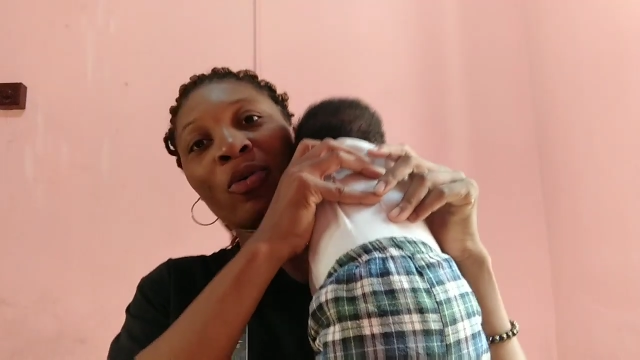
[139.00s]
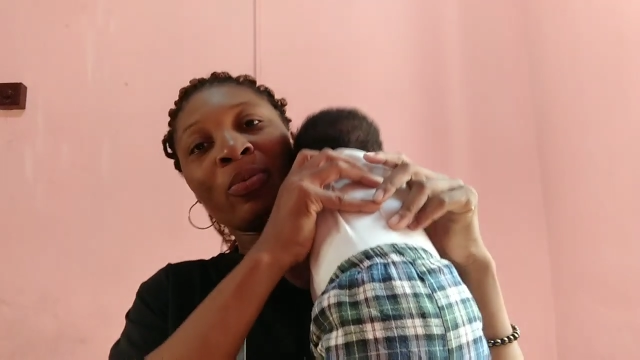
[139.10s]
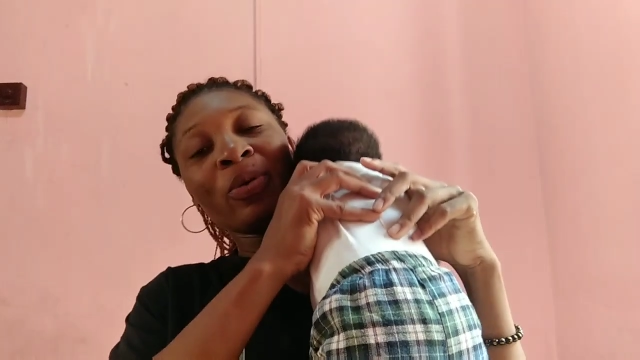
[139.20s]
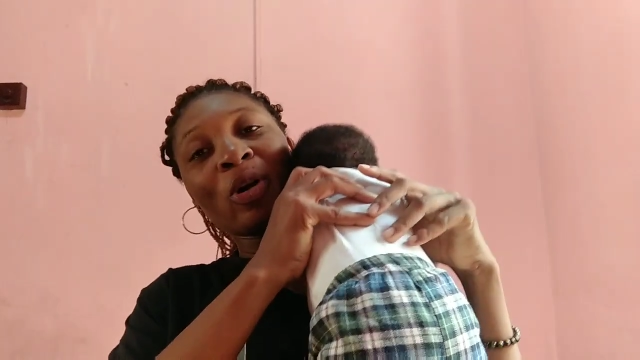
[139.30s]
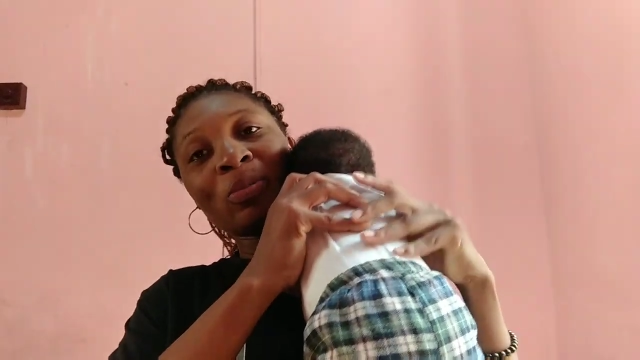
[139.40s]
I
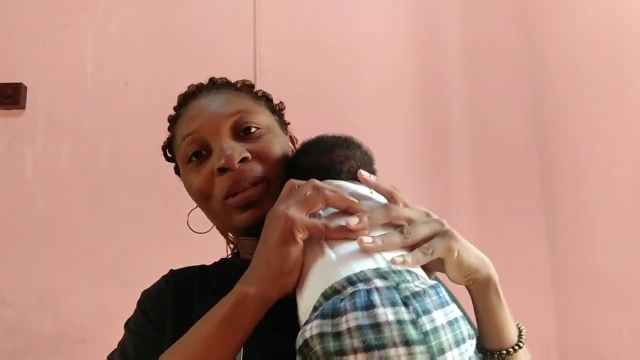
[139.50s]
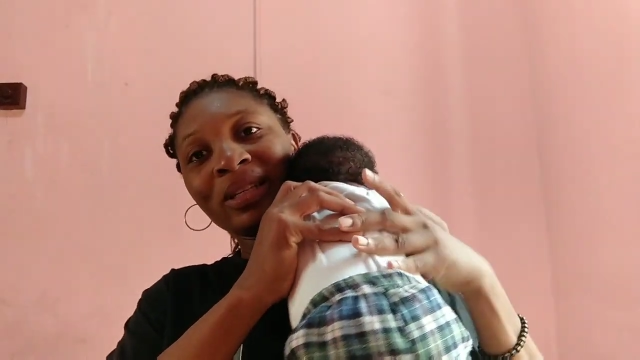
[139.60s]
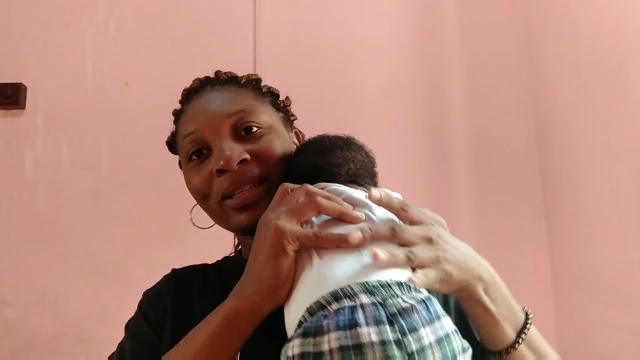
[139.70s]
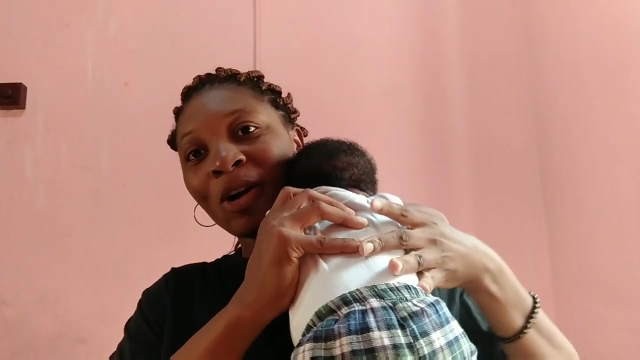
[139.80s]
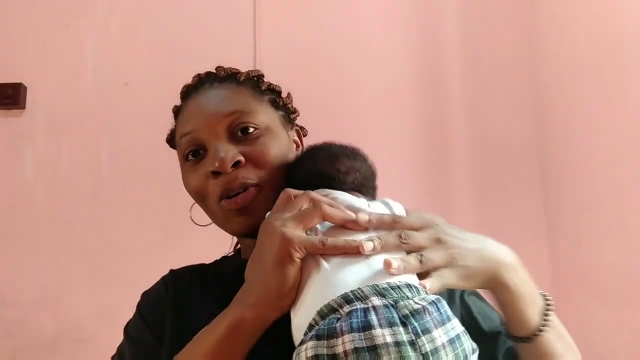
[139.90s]
will be
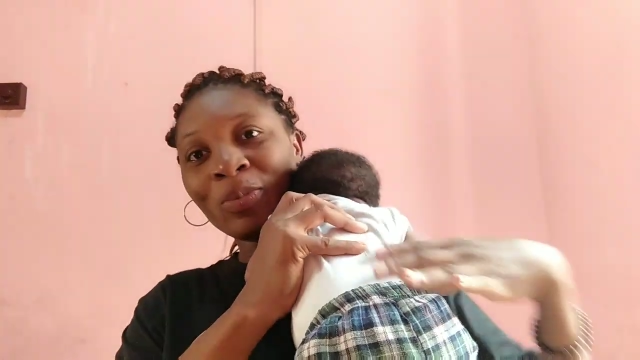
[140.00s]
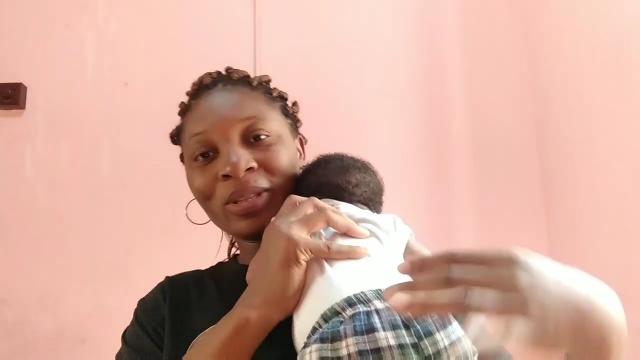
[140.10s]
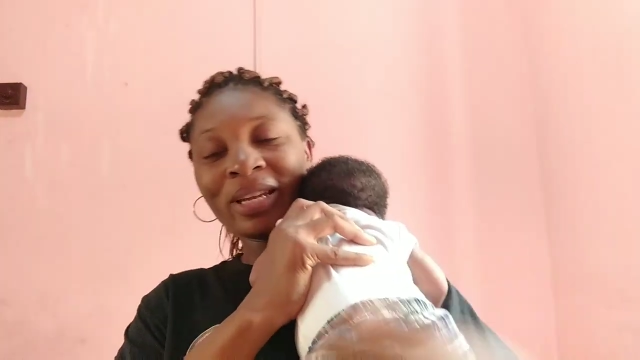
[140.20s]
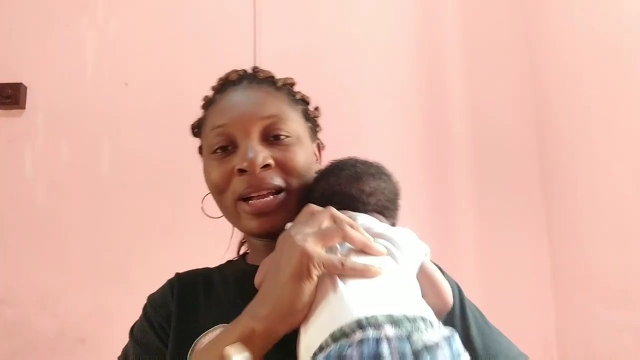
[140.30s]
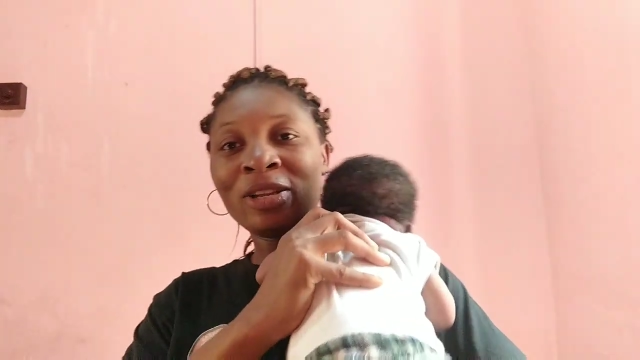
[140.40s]
updating, I will
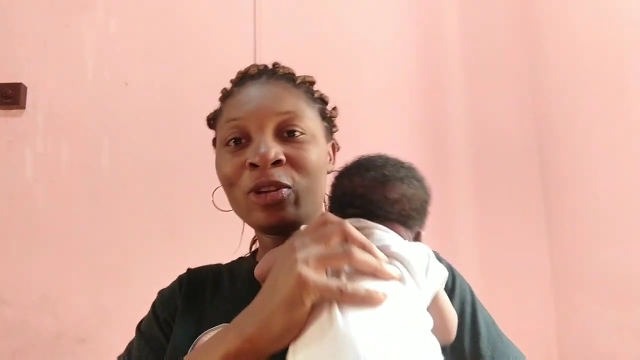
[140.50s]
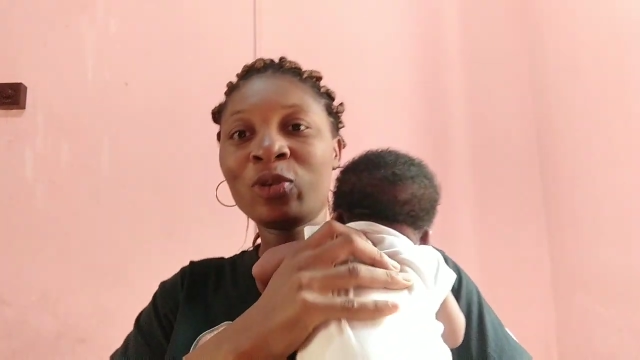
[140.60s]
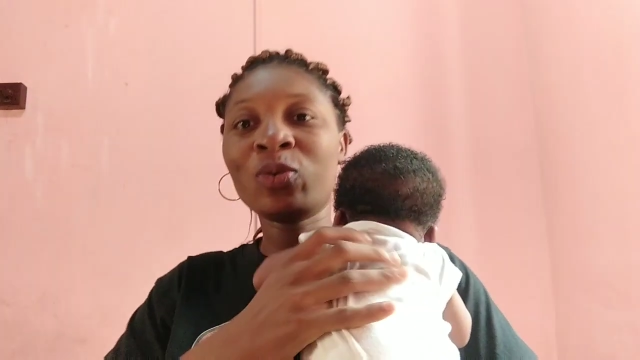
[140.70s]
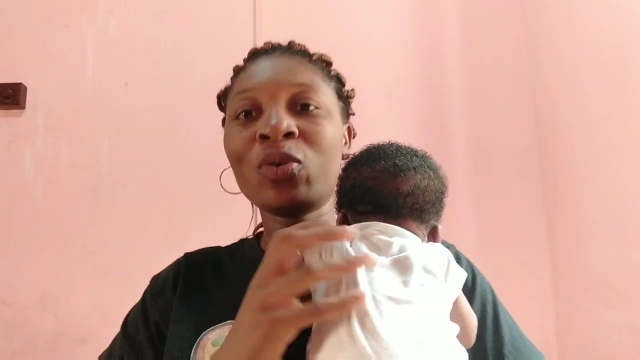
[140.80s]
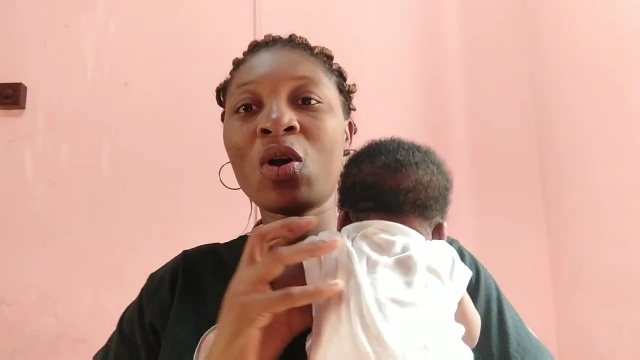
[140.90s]
be telling
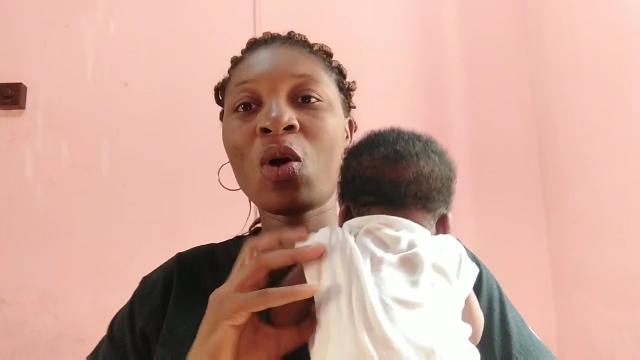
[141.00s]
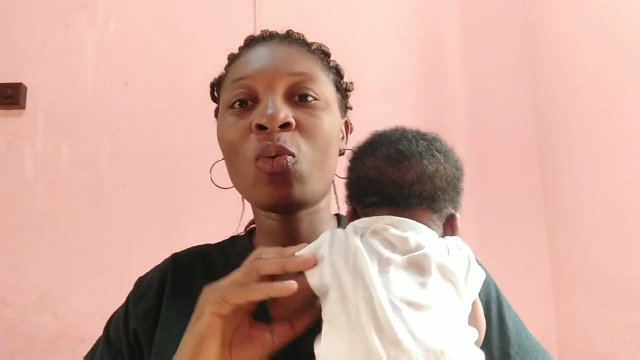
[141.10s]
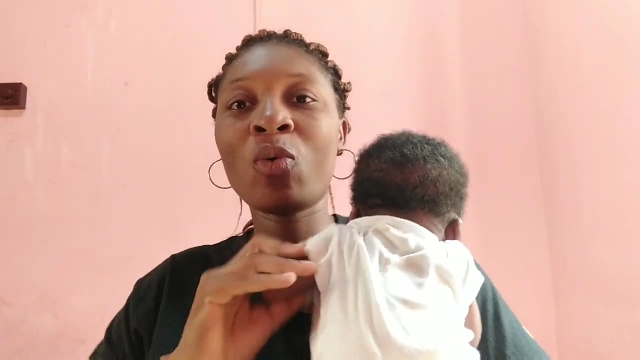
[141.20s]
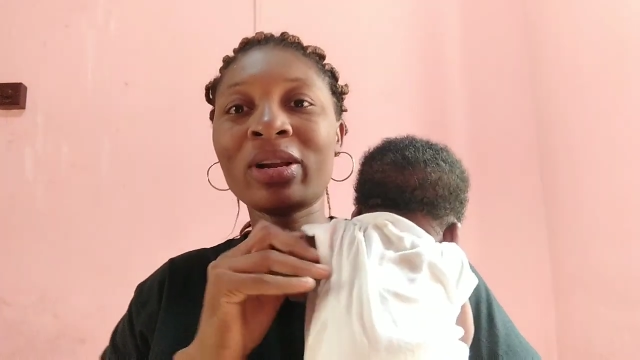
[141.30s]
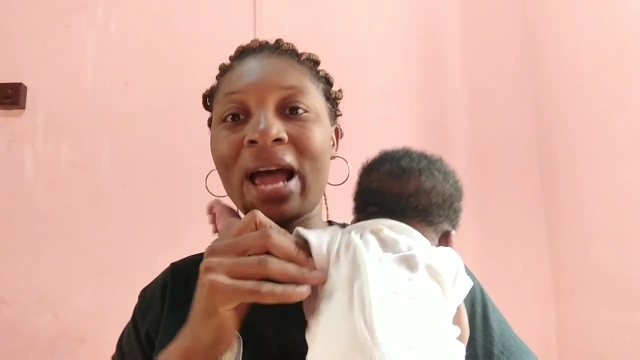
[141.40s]
you
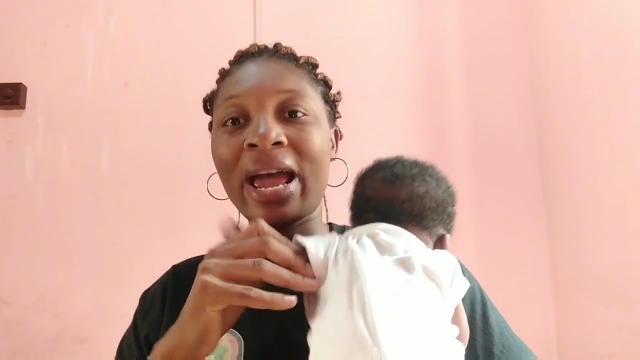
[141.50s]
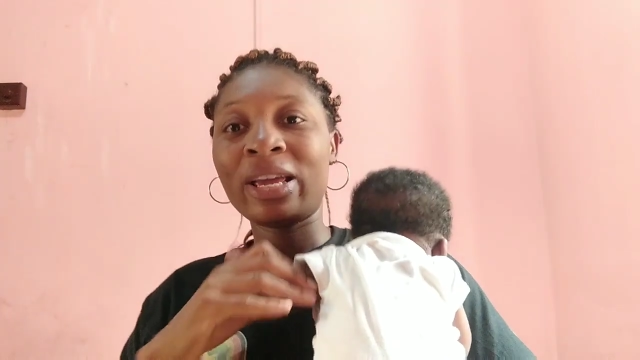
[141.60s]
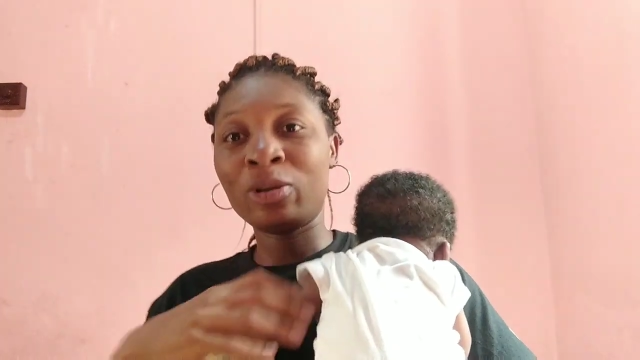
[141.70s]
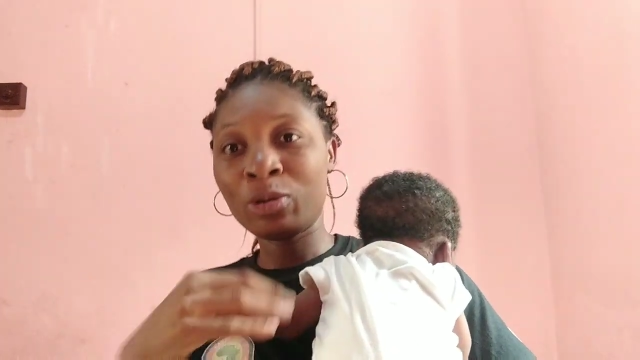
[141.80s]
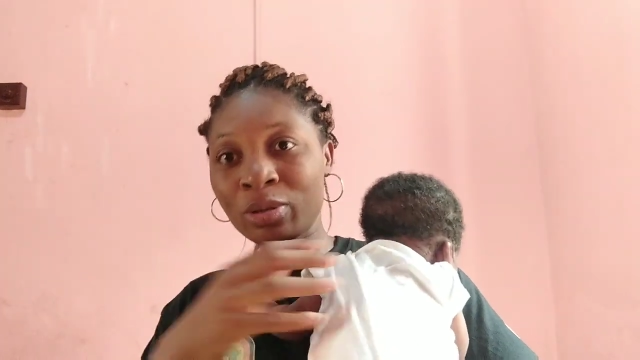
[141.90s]
what I
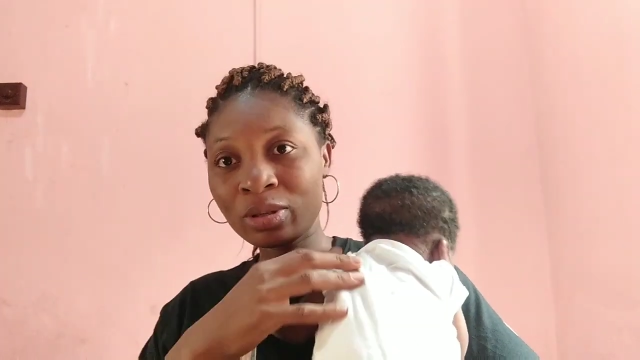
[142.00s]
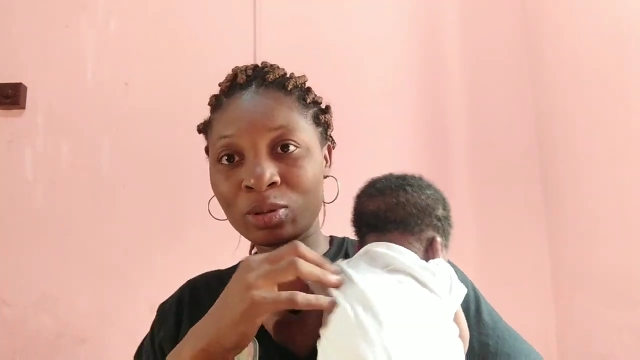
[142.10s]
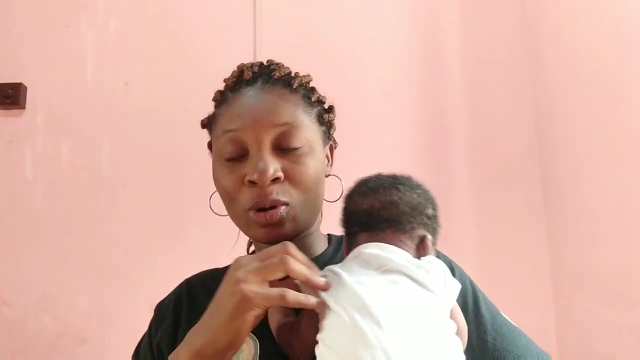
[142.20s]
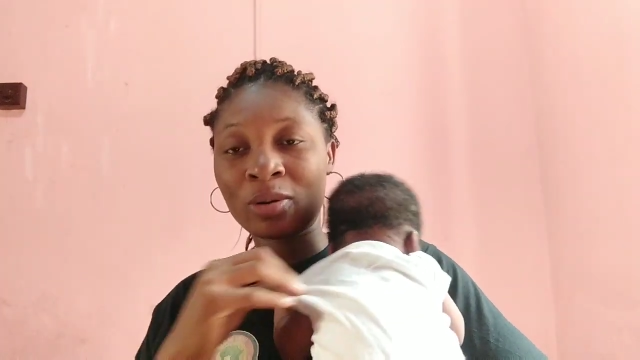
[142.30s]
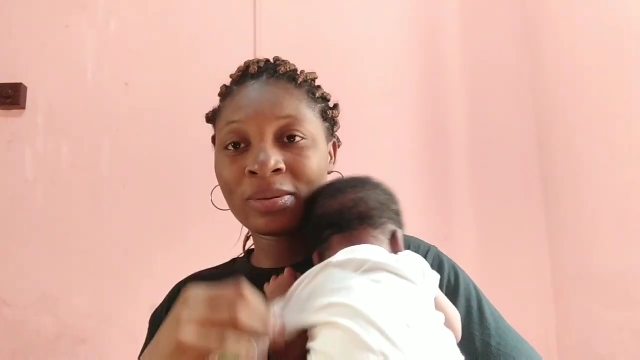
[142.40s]
use
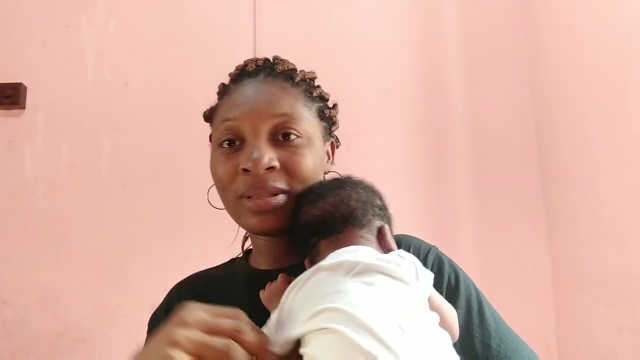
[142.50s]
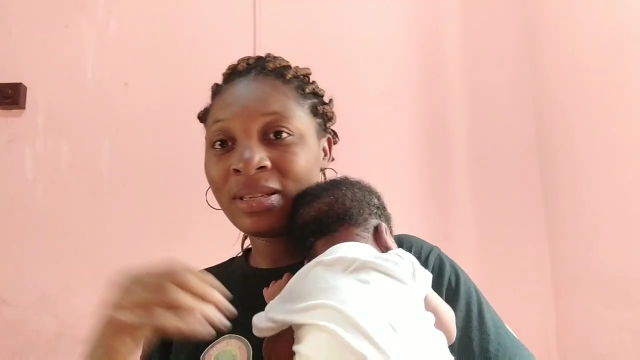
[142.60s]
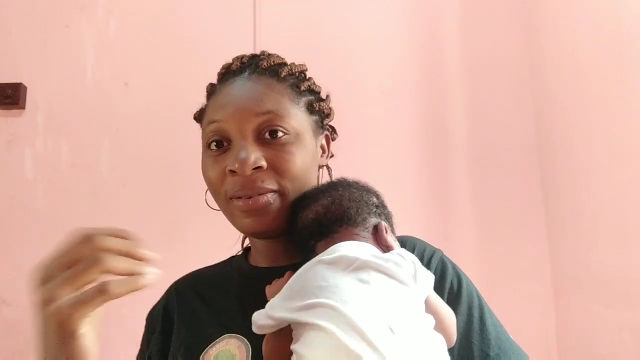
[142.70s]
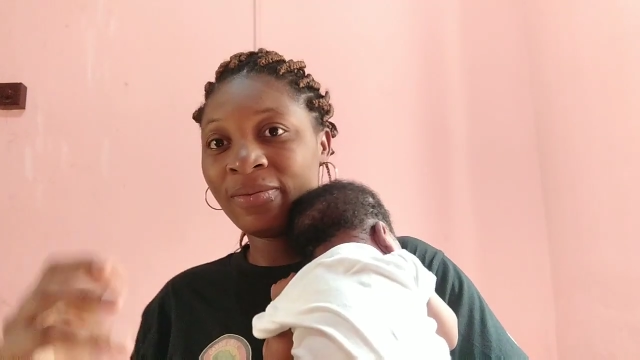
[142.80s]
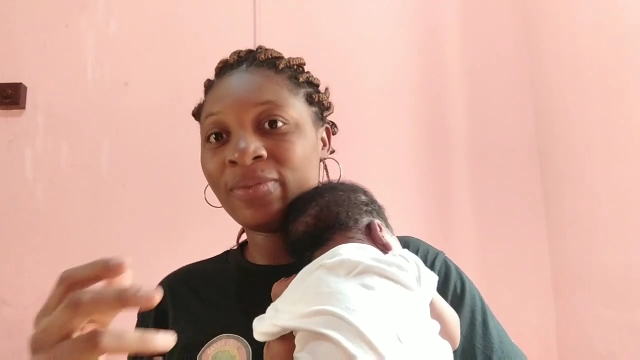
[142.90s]
to
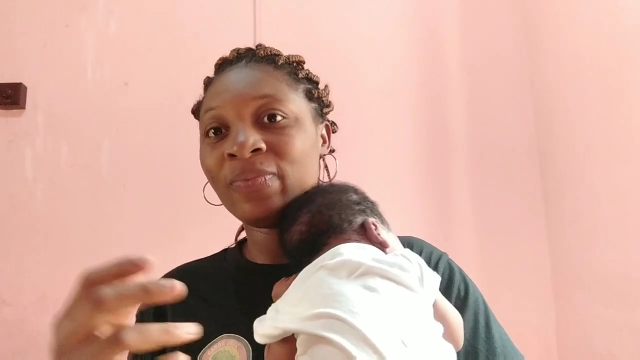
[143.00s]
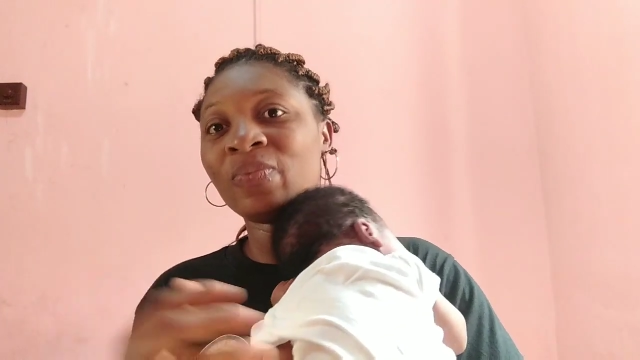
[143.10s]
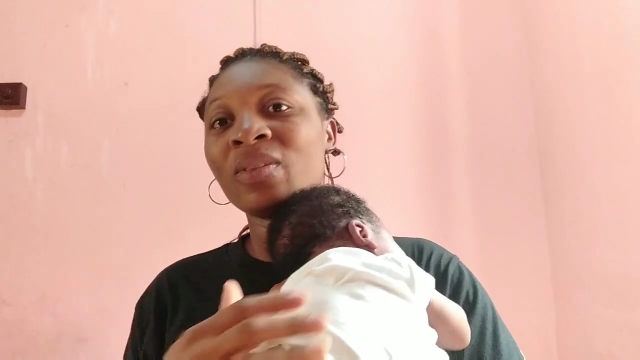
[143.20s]
conceive.